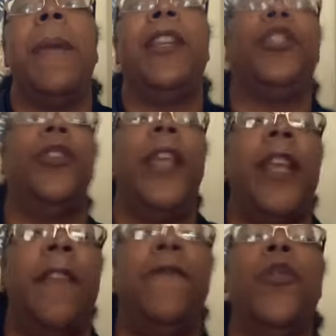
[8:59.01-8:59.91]
Make sure that
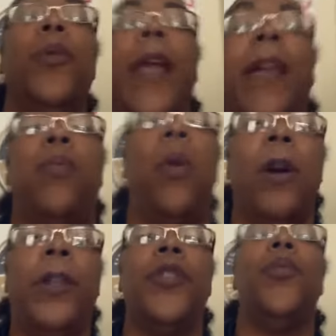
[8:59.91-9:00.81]
if you're at
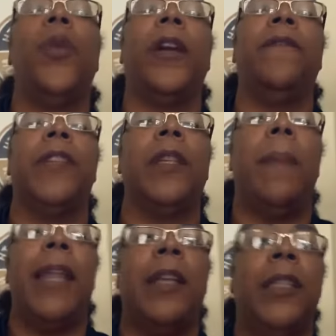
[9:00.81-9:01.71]
work and you're working for
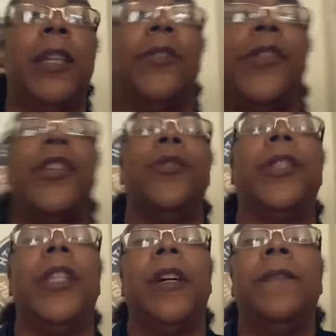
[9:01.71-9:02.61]
somebody else other than
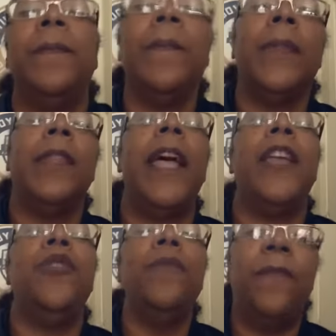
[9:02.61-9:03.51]
yourself,
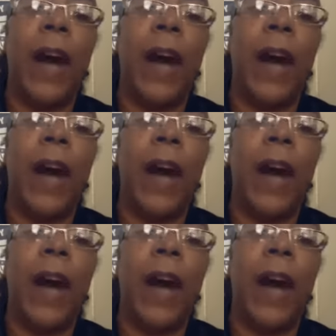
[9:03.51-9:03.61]
that you